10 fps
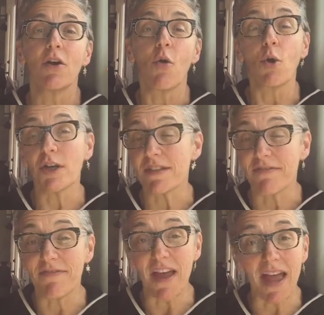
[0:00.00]
or it's
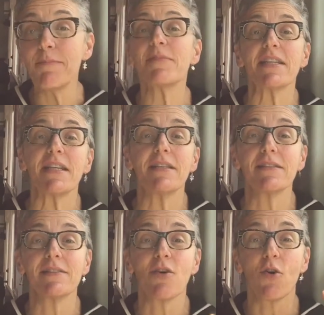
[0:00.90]
empty,
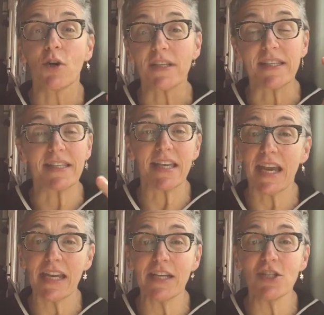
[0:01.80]
or it's
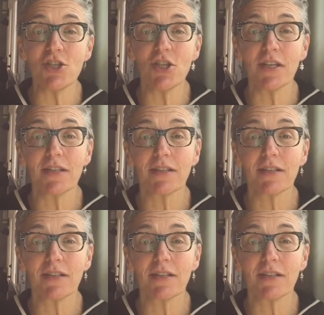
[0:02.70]
staged,